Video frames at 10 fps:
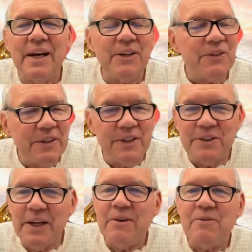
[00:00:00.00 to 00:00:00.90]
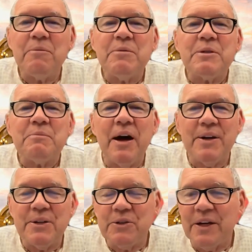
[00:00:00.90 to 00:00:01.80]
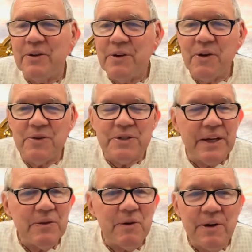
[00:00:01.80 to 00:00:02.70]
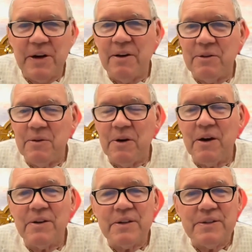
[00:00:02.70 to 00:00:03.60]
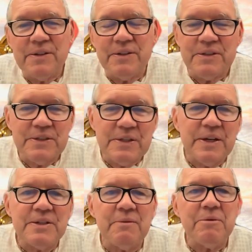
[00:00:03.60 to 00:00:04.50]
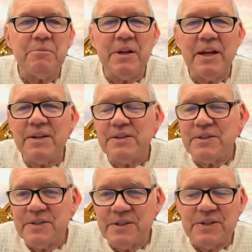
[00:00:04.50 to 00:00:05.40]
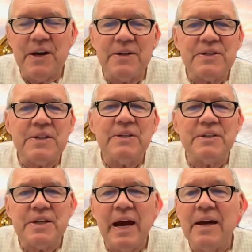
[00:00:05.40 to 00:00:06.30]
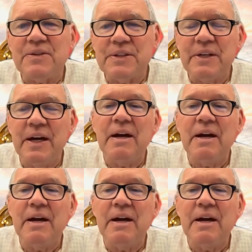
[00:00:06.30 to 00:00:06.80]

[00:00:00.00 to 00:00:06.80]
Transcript: And he gave up his potty trainer. He goes anywhere and everywhere. He stinks up the place. It's disgusting. It's ghastly.